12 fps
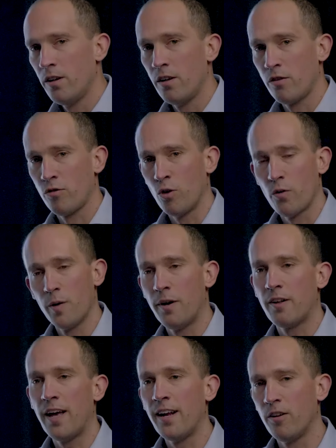a story
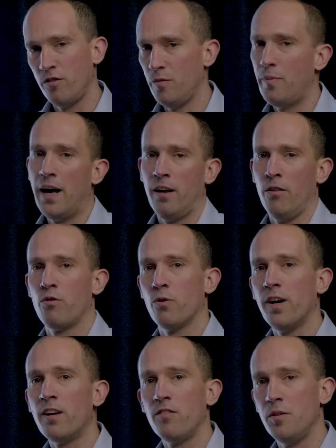about energy balance
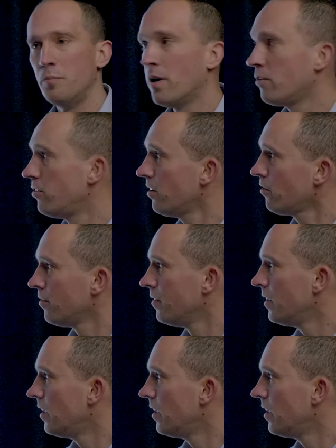or energy budget.